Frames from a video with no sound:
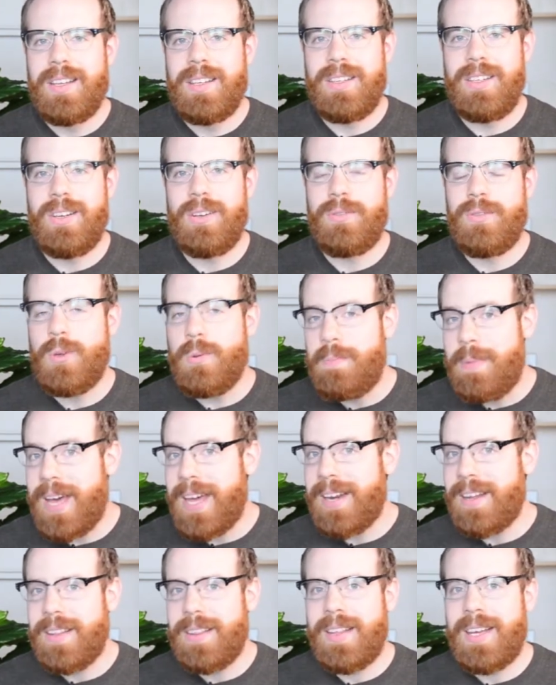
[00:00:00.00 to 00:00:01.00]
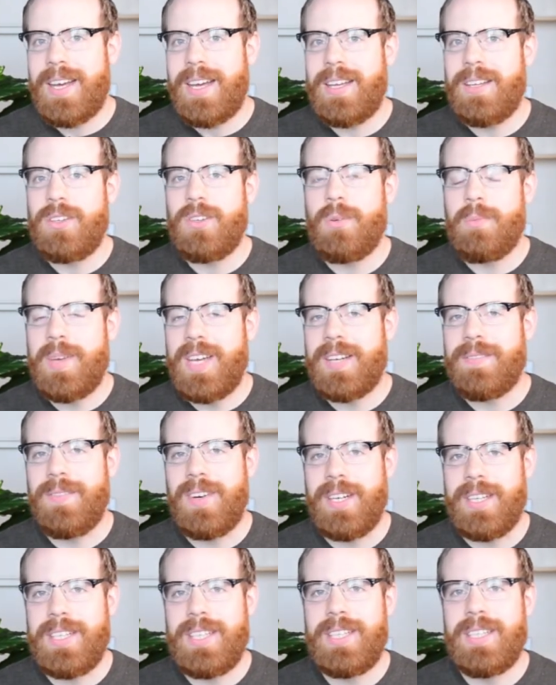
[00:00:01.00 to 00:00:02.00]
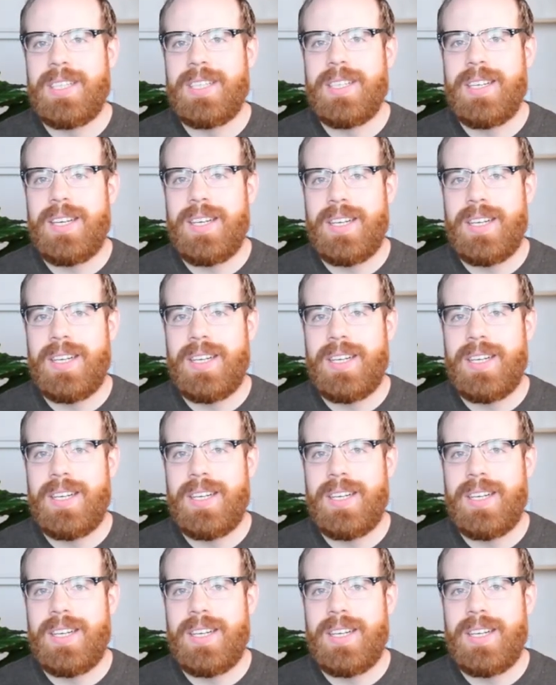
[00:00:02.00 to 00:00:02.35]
you know, if you bet on that, you'll make money.